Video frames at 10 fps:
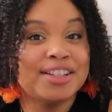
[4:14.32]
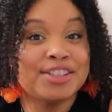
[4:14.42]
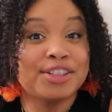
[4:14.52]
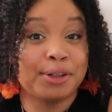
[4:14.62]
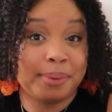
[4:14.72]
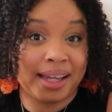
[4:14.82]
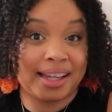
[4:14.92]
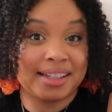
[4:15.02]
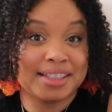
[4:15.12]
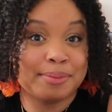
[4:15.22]

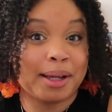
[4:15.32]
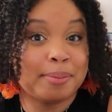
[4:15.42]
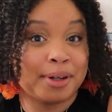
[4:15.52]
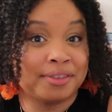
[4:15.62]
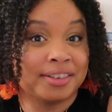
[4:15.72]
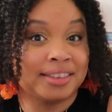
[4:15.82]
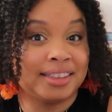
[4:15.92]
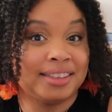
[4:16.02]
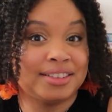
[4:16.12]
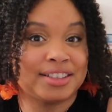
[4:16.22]
Topaz by
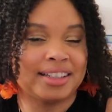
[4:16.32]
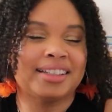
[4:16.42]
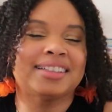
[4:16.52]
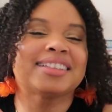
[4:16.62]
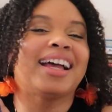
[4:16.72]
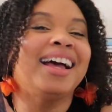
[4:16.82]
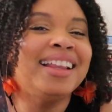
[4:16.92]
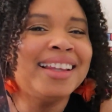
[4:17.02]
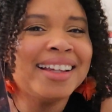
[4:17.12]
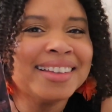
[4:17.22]
Beverly Jenkins.
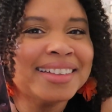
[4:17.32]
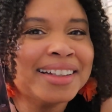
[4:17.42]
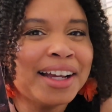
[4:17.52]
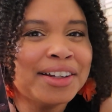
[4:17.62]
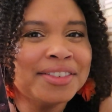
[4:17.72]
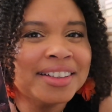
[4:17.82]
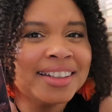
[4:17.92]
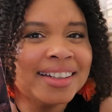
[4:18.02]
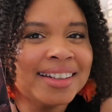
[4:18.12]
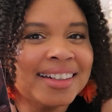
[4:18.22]
I like the
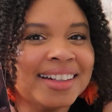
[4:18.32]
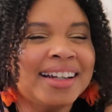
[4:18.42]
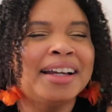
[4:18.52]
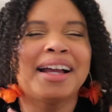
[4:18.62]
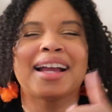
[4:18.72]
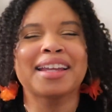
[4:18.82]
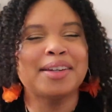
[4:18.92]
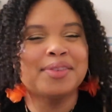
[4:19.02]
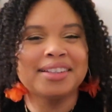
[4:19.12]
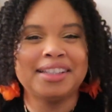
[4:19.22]
cover. I
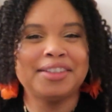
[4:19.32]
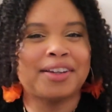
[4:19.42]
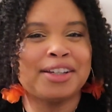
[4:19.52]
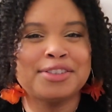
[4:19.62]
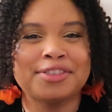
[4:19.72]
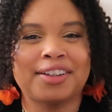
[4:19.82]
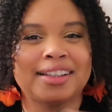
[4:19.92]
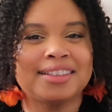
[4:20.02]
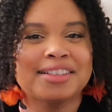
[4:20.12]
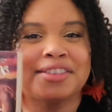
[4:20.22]
can't believe I used to
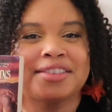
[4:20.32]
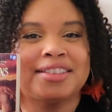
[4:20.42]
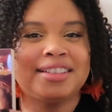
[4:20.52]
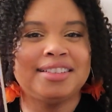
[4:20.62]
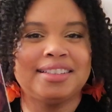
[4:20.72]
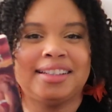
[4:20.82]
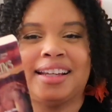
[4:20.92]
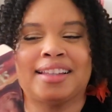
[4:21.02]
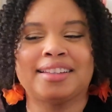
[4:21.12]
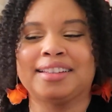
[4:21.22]
find these covers
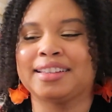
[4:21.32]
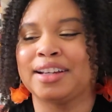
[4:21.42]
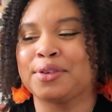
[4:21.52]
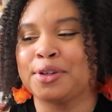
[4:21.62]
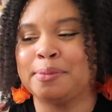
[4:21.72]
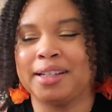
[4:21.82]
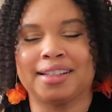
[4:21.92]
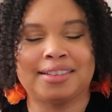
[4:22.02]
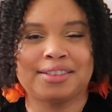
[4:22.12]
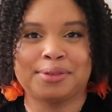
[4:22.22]
cheesy and think that
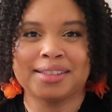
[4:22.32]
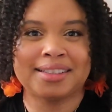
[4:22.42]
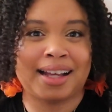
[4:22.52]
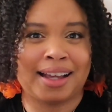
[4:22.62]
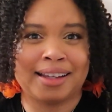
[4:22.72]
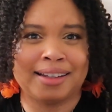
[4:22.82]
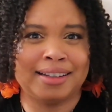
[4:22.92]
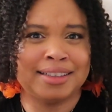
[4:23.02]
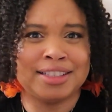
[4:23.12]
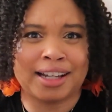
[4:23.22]
romance was not
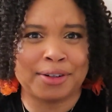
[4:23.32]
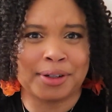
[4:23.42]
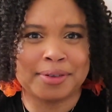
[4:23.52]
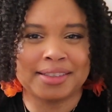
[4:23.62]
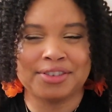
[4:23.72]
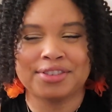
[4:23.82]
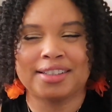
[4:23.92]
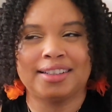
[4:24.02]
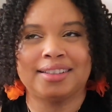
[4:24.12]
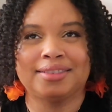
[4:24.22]
a genre I was
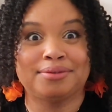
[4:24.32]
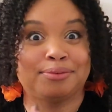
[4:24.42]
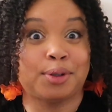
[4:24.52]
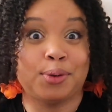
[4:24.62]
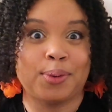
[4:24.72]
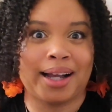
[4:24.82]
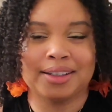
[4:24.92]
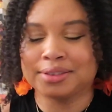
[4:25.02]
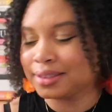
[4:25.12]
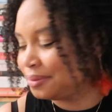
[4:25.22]
interested in.
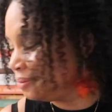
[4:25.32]
Wild.